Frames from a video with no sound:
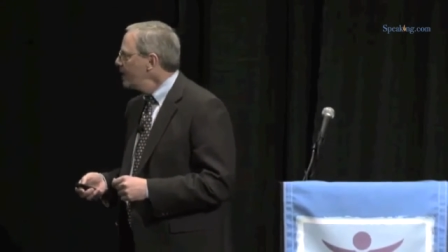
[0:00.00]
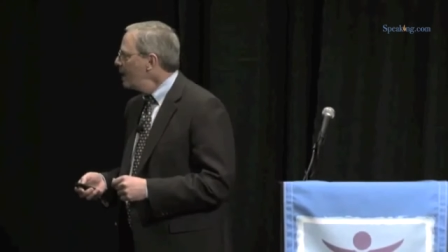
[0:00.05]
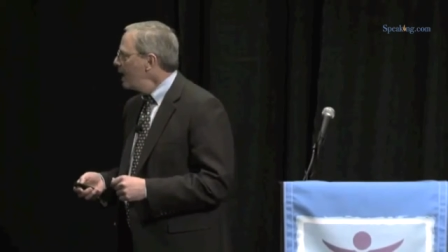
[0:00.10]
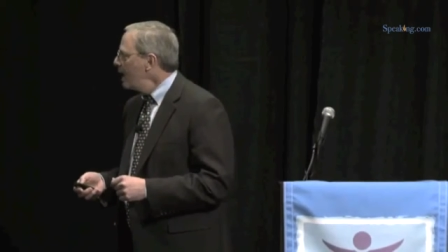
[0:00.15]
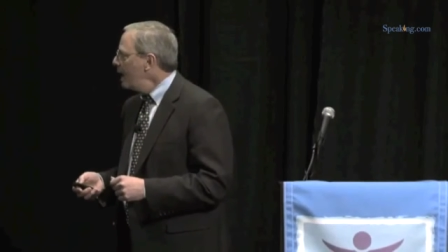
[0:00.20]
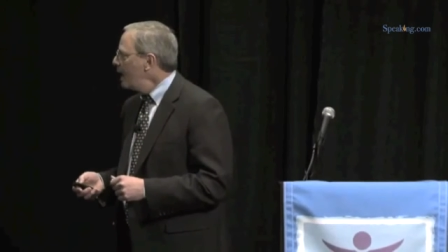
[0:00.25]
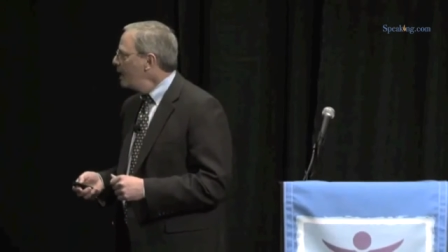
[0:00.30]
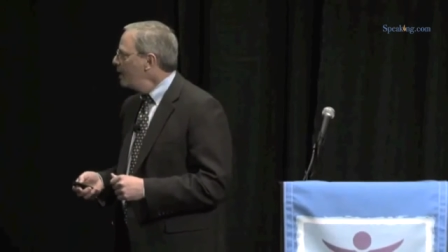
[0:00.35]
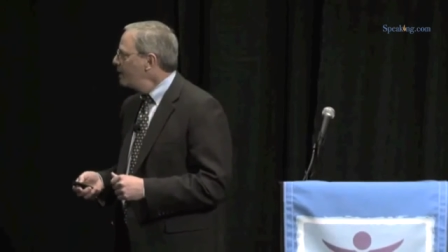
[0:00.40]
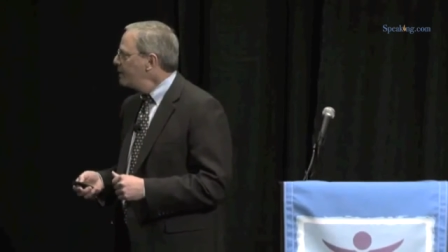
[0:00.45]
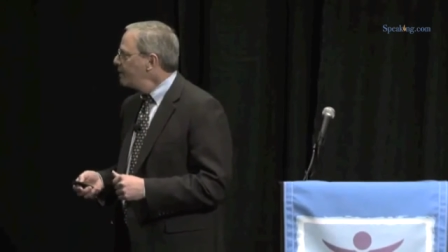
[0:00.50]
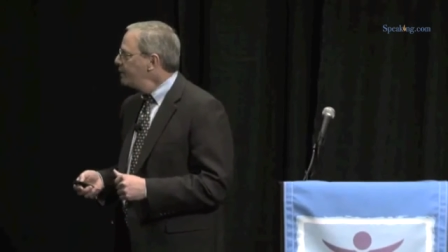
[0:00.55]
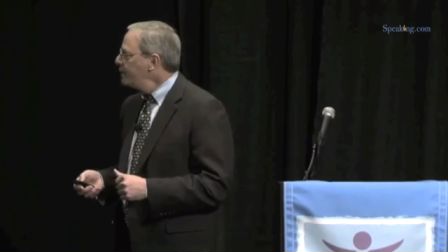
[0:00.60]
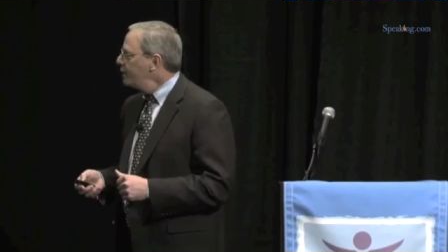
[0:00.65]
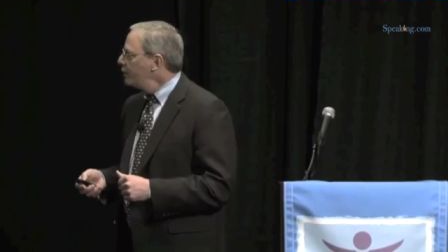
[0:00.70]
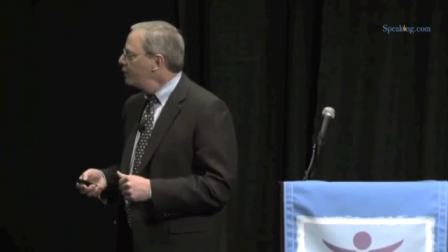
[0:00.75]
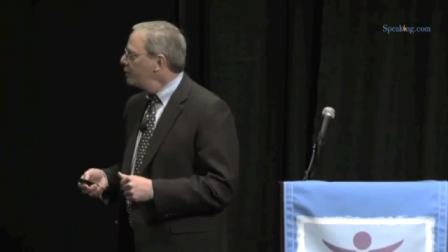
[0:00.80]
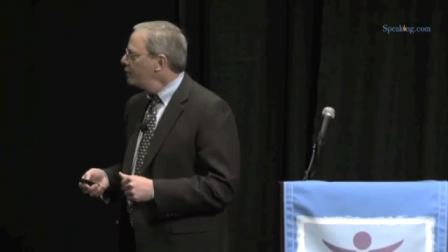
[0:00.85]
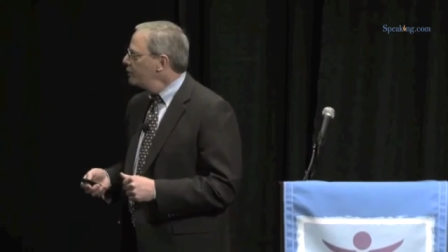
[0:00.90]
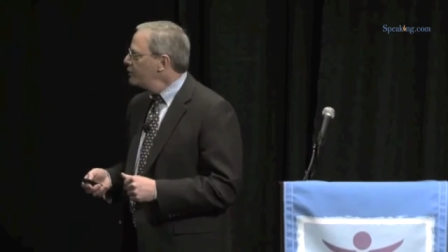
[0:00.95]

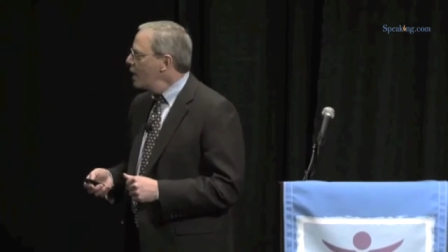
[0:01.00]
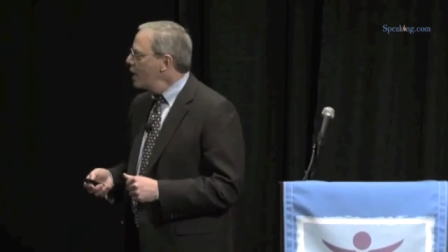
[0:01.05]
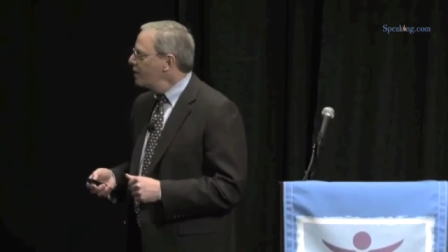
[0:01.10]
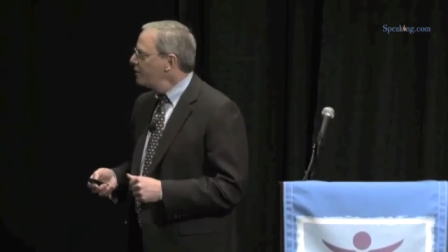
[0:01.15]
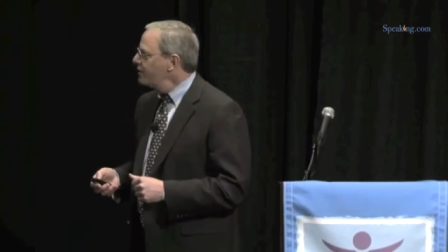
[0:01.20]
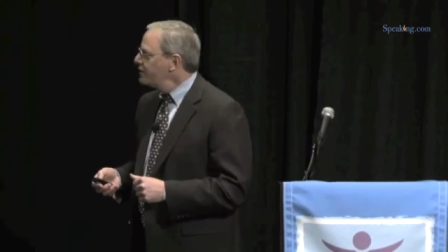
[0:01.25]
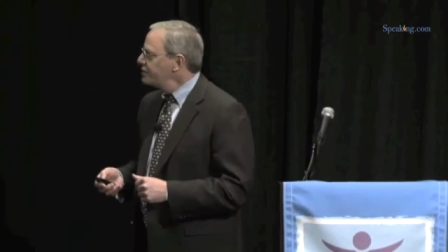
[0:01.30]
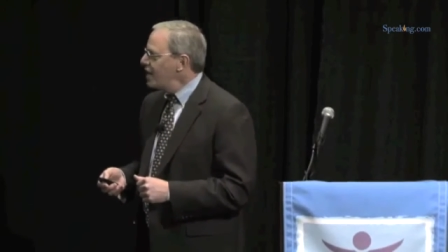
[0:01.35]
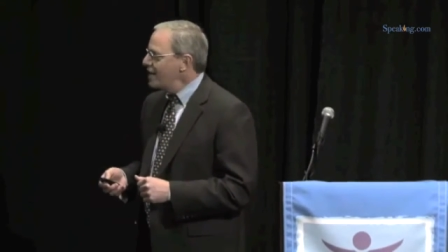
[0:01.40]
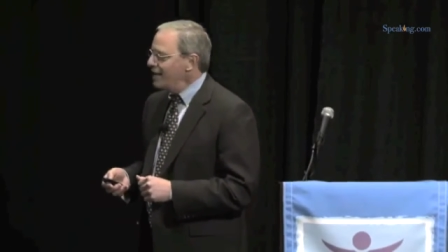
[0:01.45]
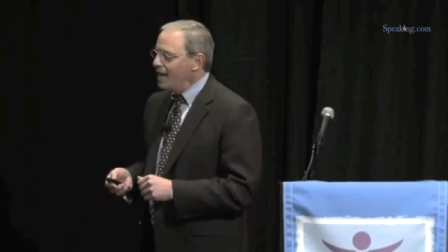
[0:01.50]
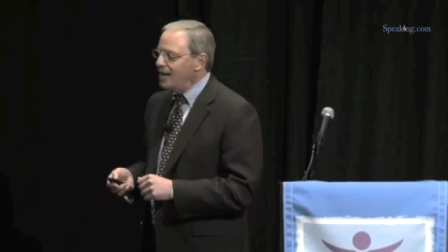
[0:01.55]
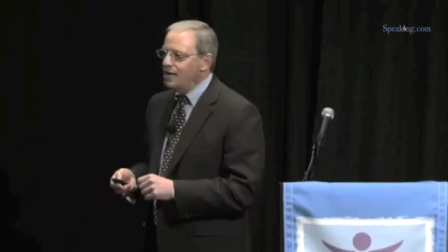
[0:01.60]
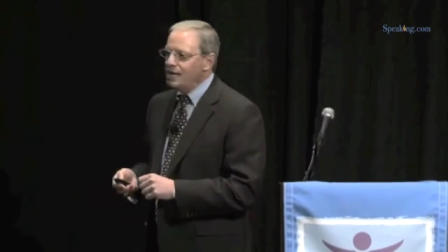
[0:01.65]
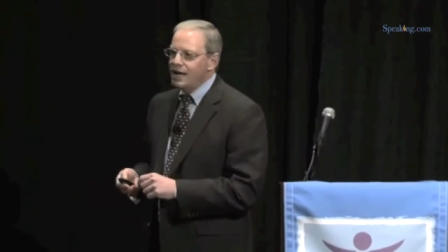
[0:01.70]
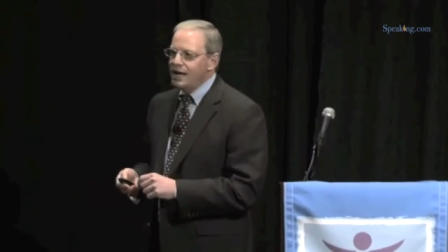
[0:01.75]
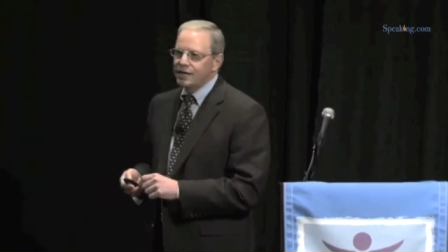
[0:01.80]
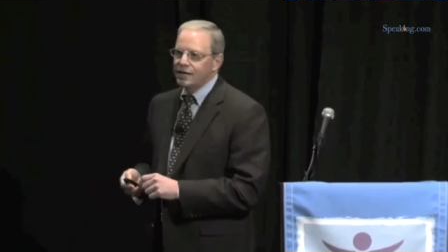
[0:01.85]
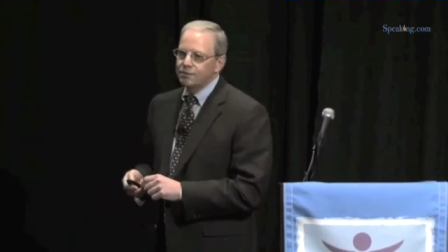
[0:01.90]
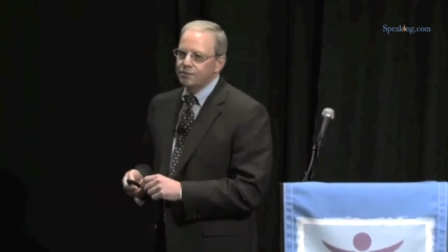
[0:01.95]
None of us had
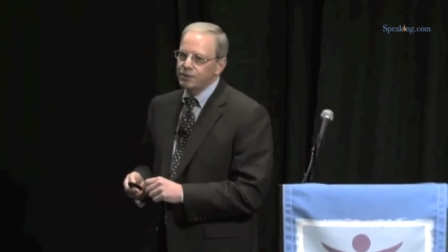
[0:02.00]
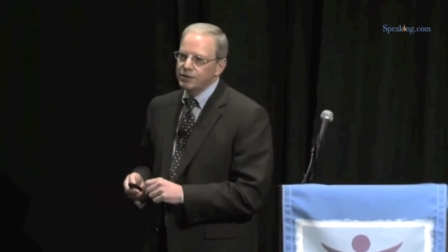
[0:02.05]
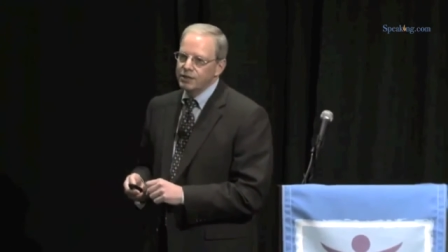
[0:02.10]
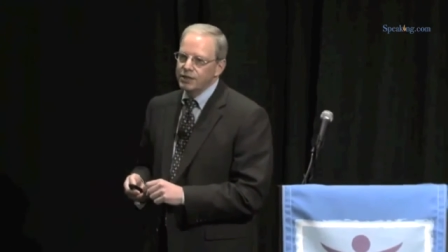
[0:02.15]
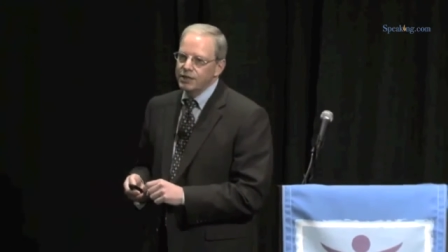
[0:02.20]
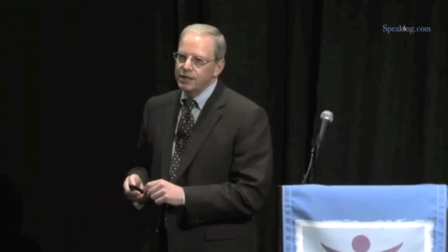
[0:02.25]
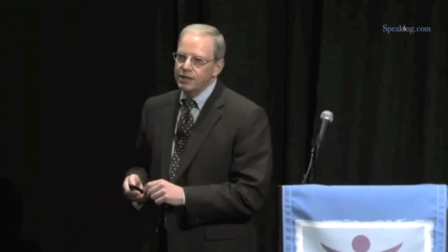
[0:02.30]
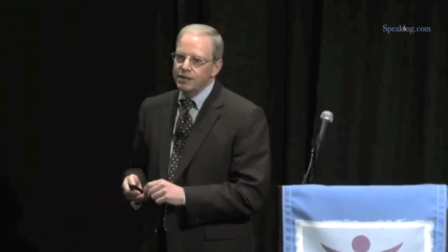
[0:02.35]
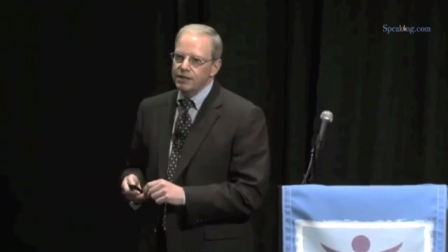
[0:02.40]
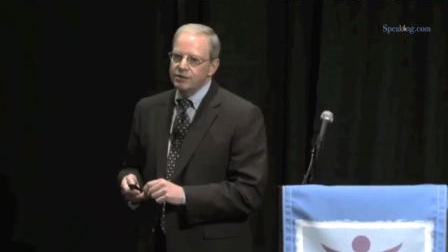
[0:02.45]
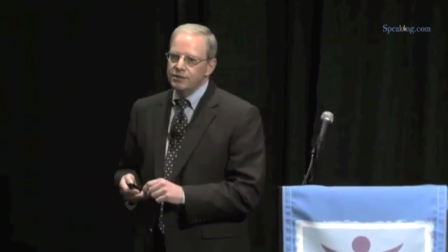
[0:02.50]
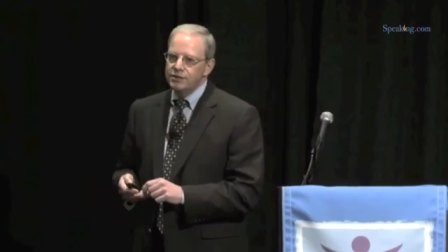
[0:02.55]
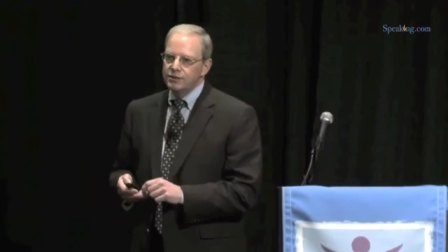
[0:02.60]
any expertise.